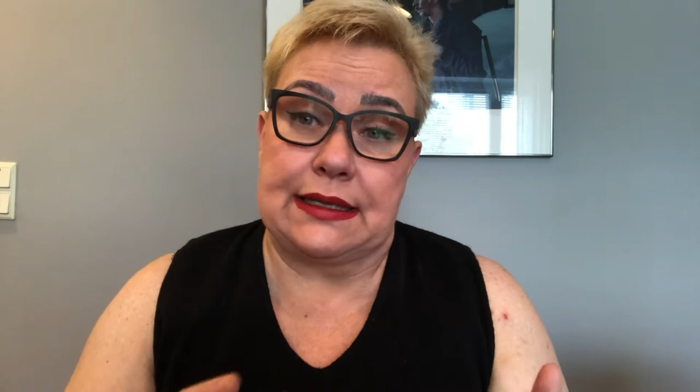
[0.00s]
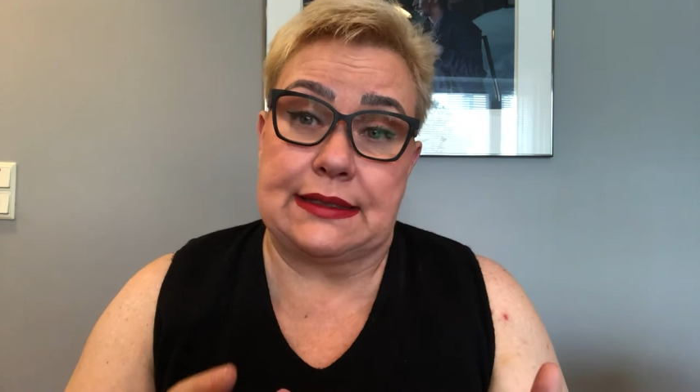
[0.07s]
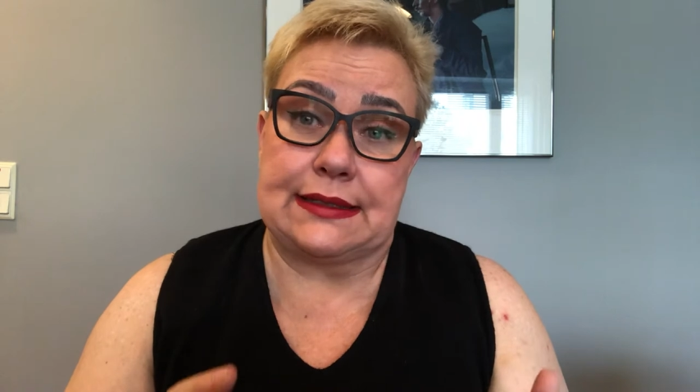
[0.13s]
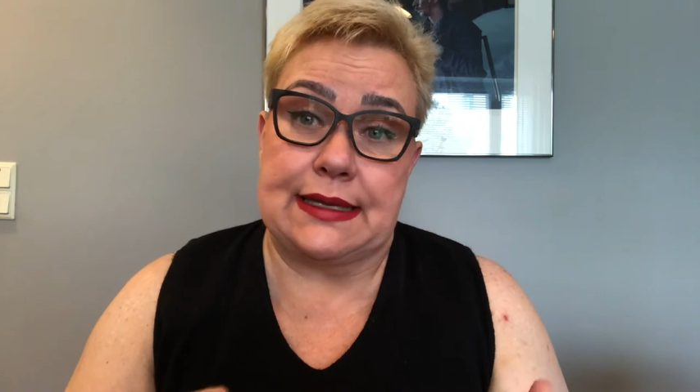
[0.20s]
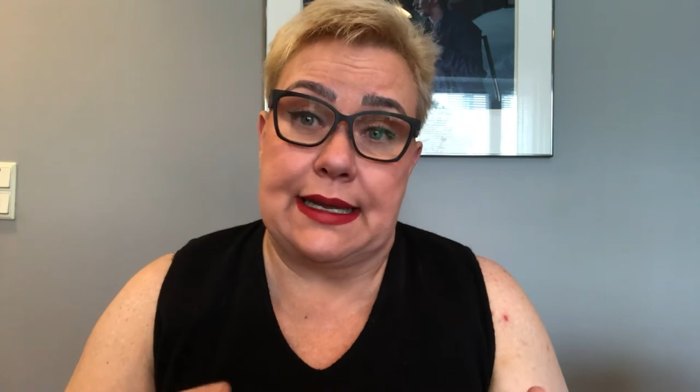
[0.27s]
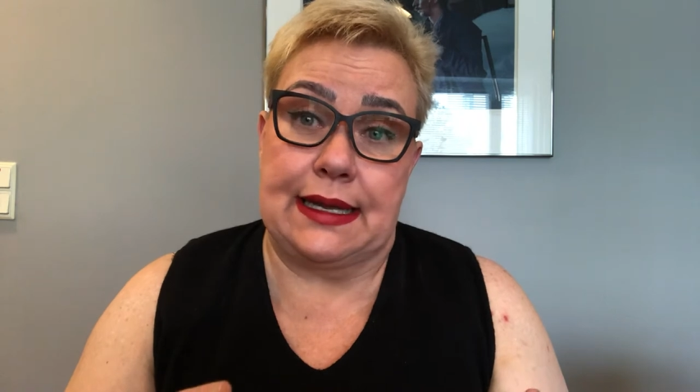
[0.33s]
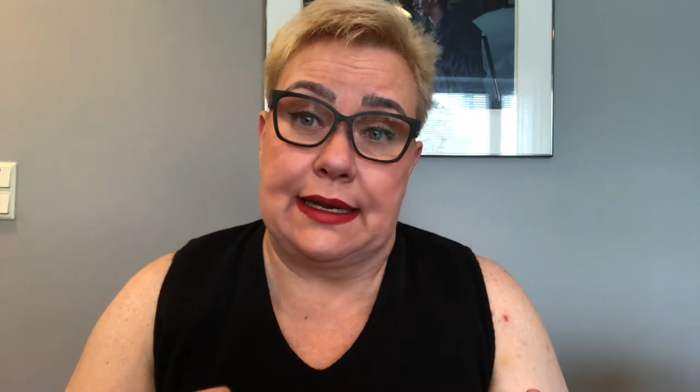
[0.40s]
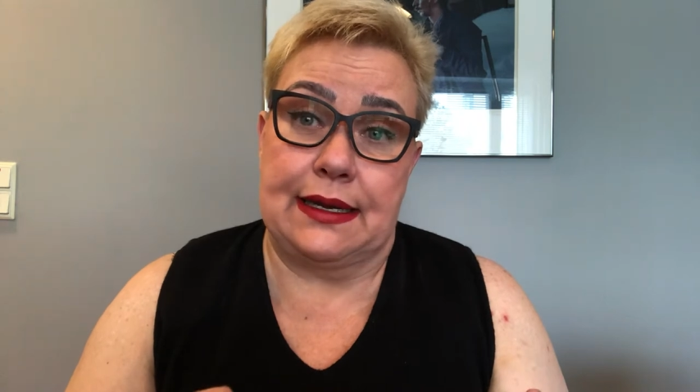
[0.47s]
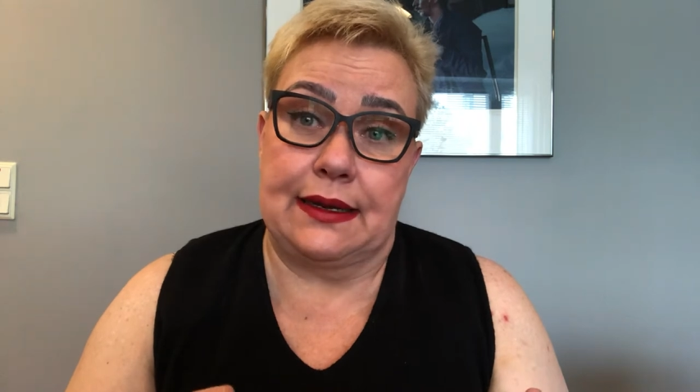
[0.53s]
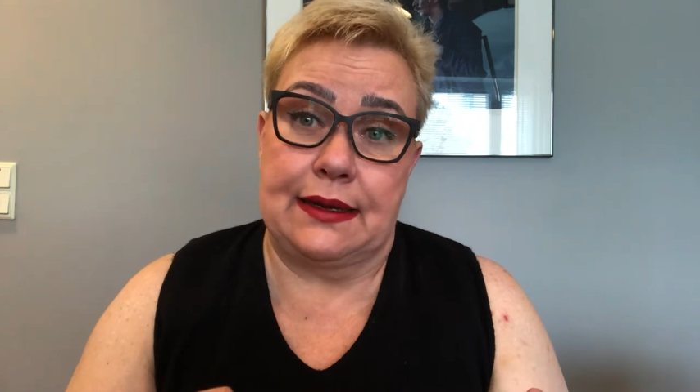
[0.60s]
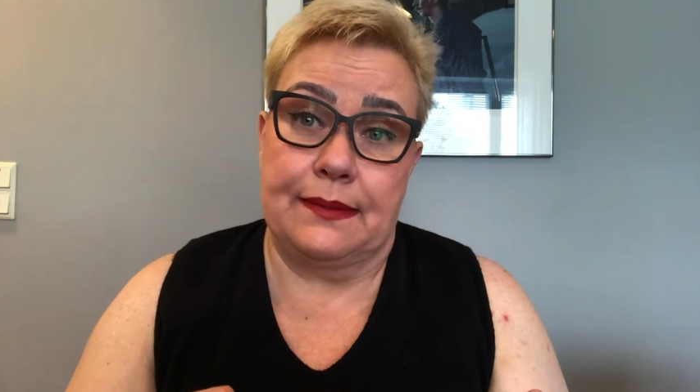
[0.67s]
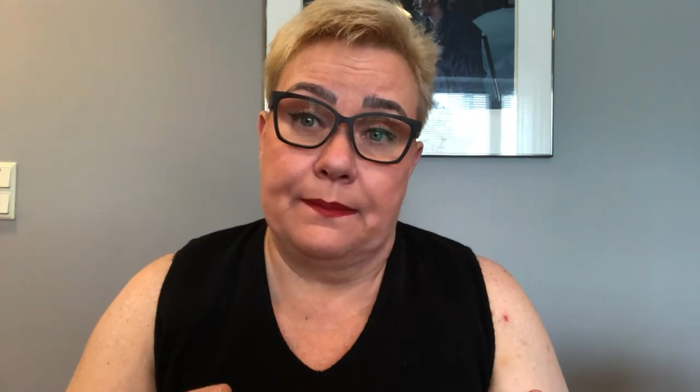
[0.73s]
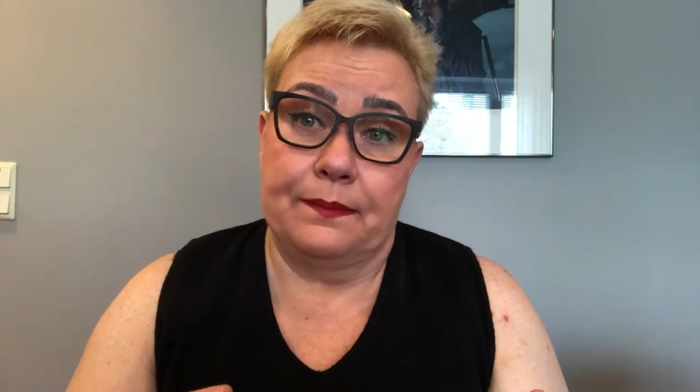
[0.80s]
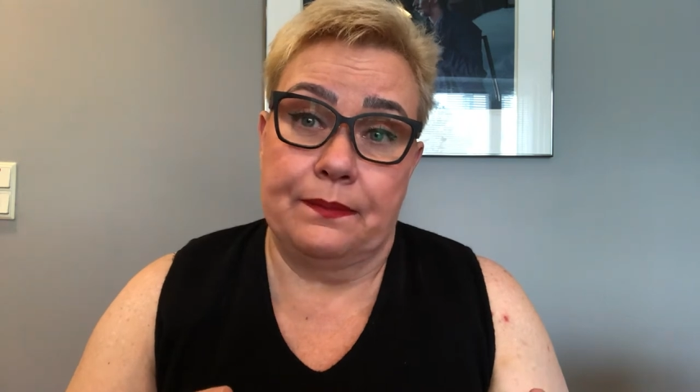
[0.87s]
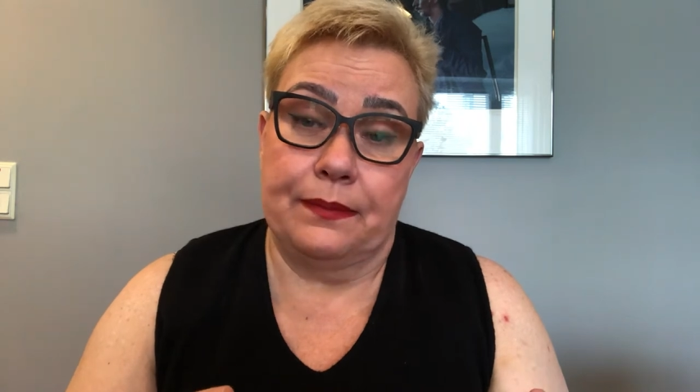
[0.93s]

is needed.